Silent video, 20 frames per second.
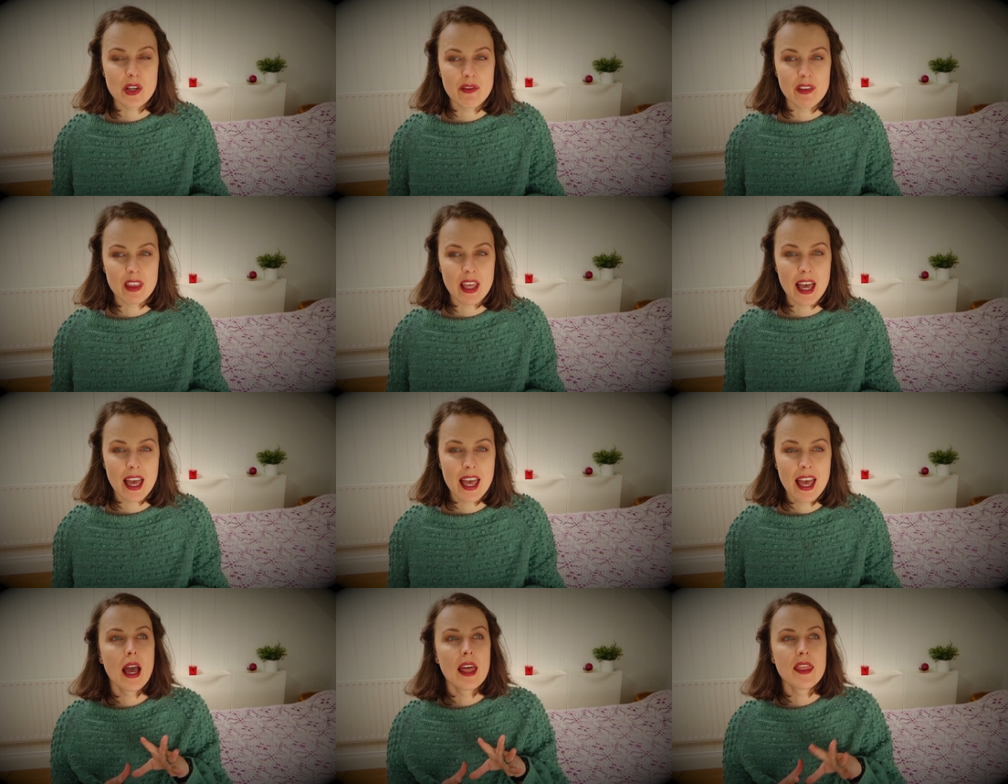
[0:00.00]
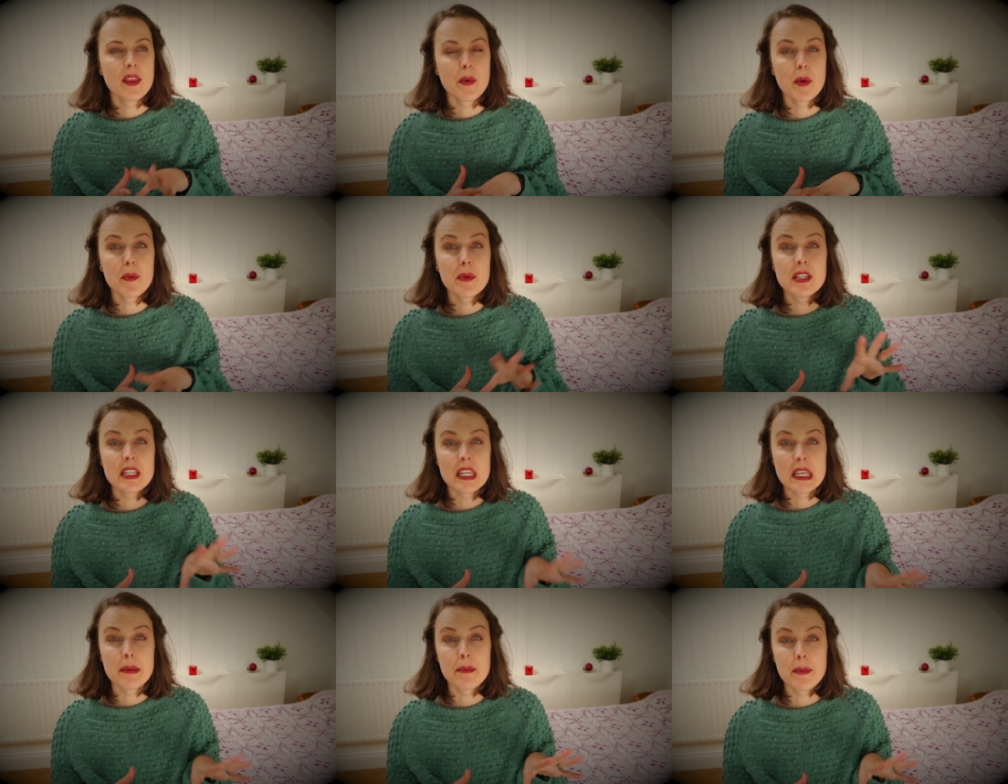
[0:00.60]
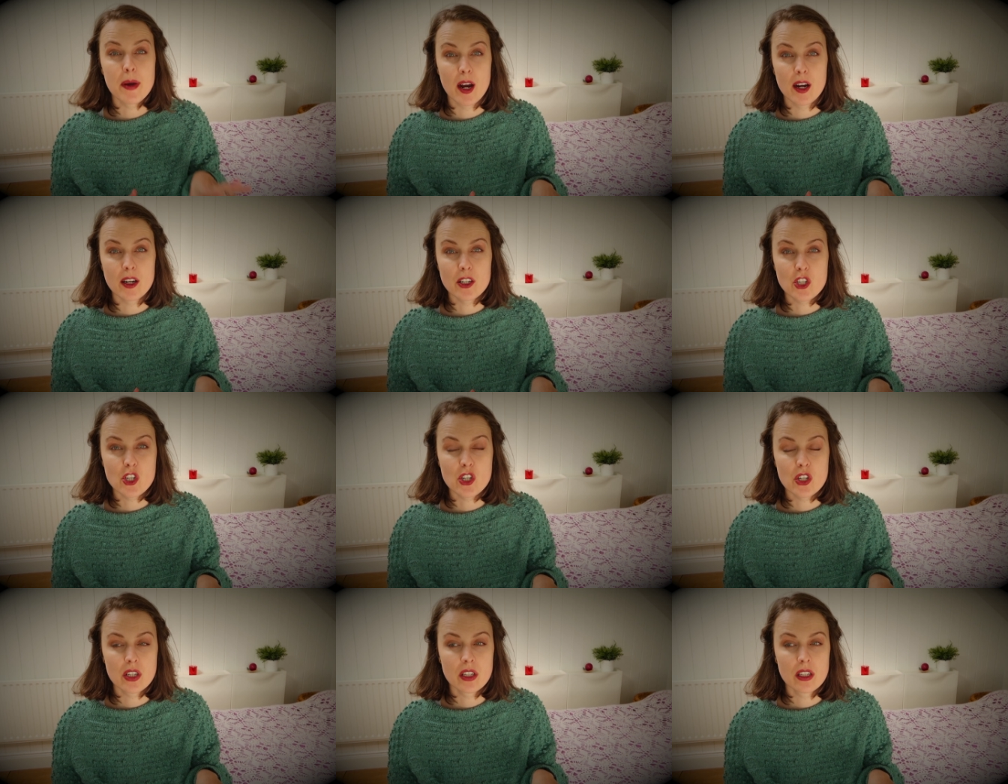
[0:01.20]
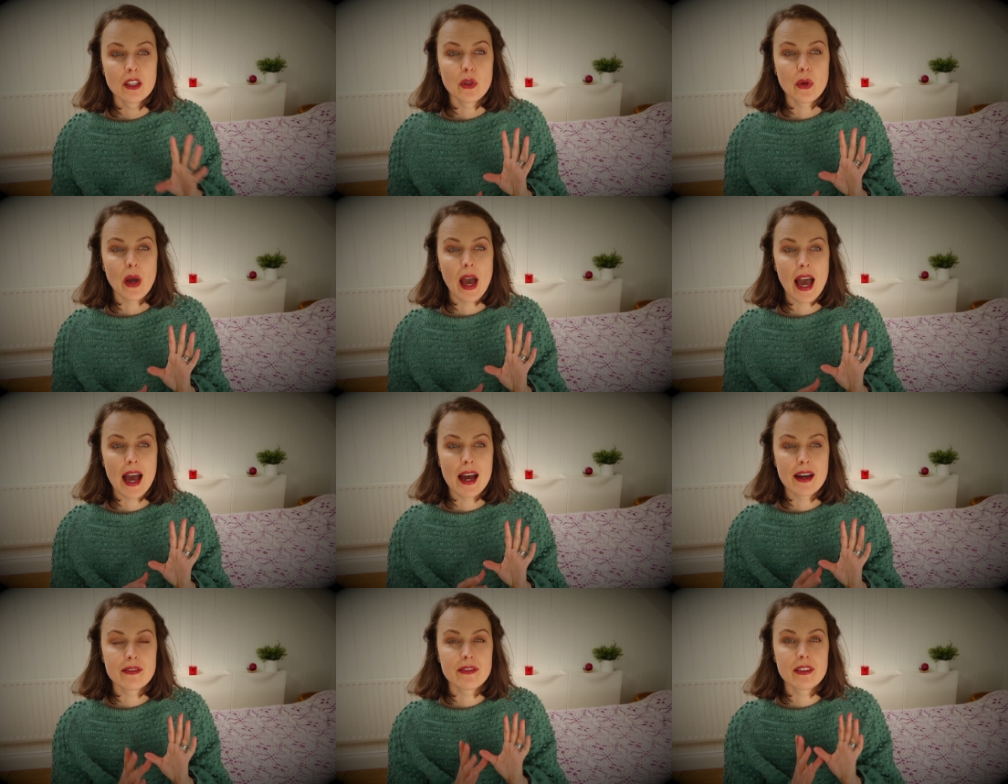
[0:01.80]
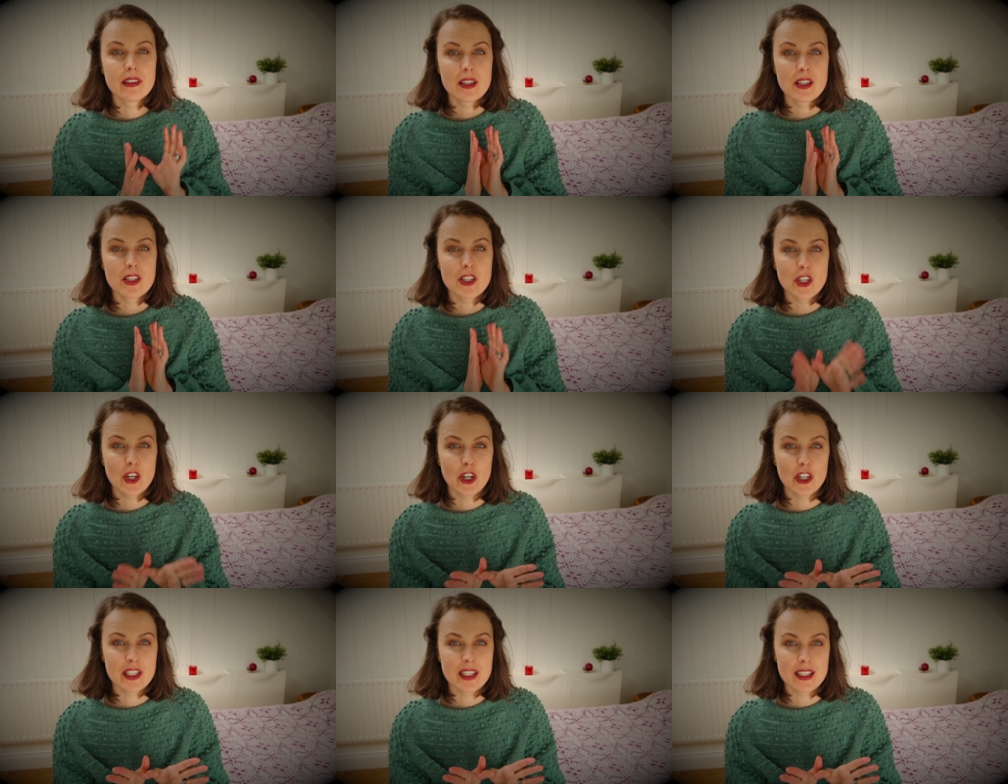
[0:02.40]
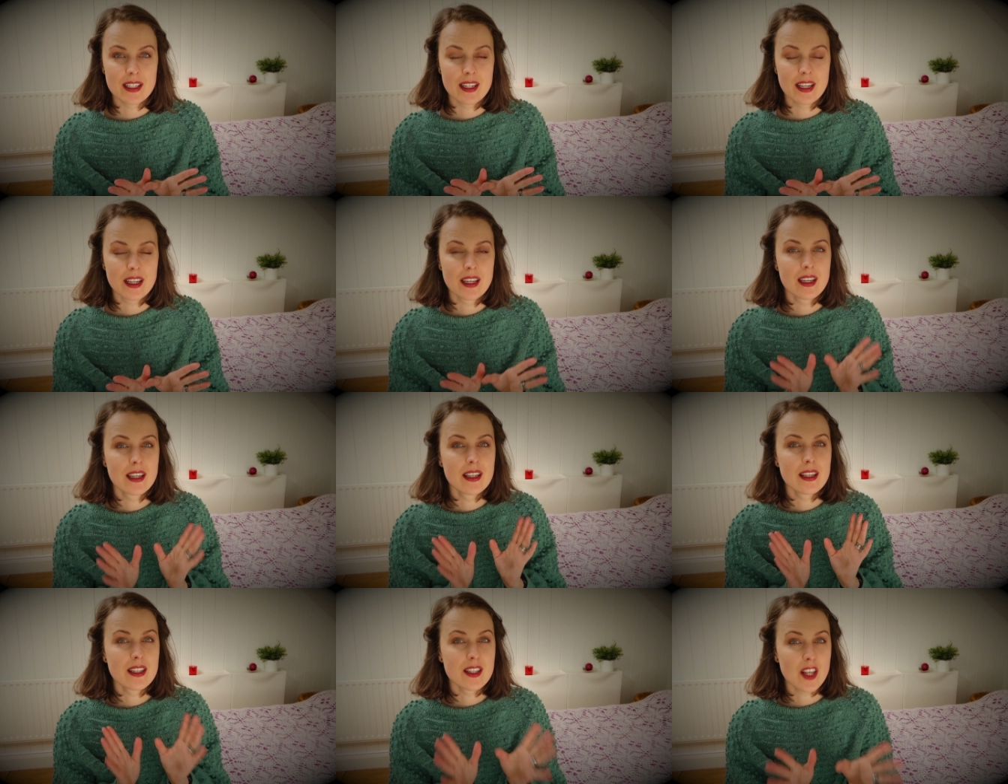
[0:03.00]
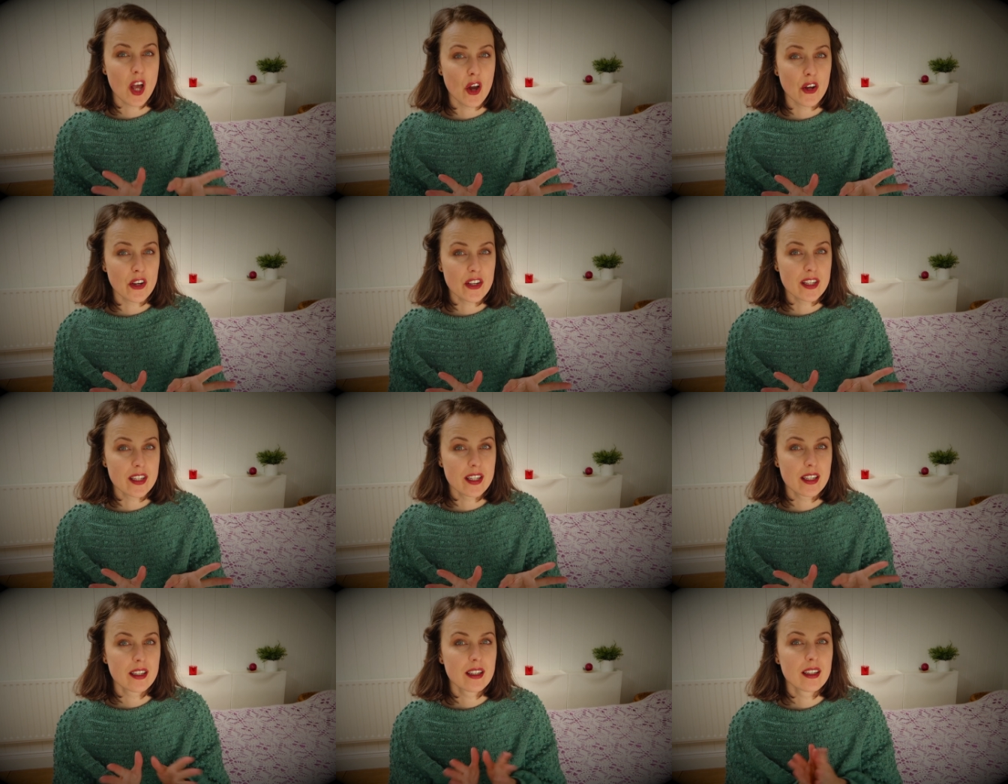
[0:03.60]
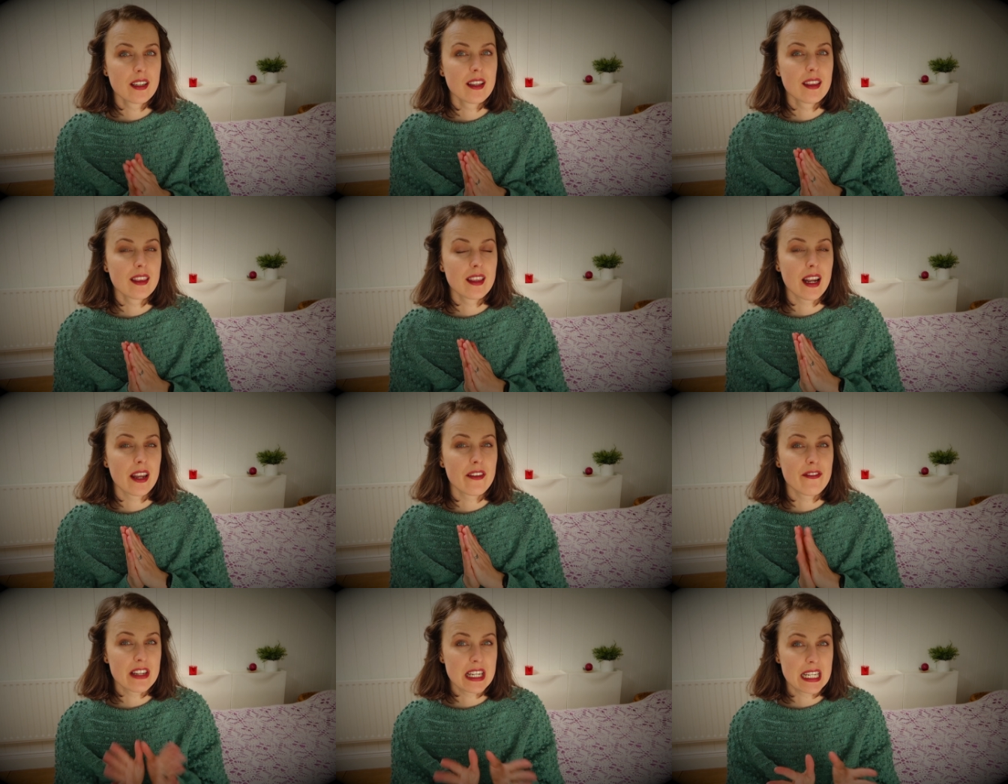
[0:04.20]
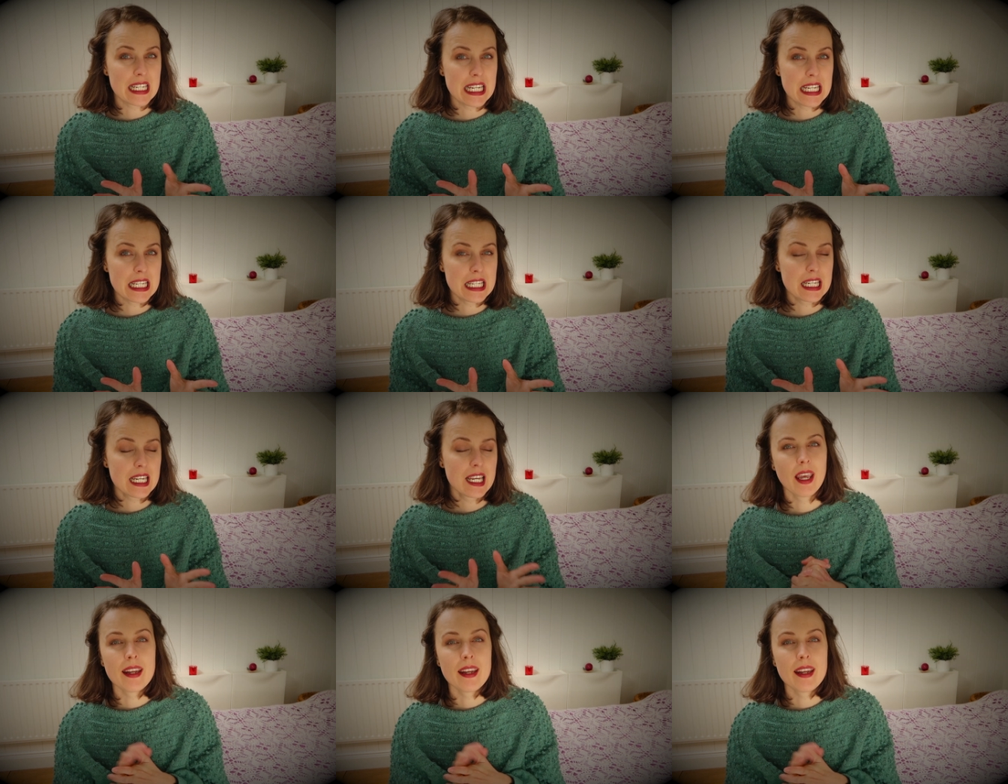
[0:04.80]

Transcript: over there. At the moment in March, you have certain socks that I knitted.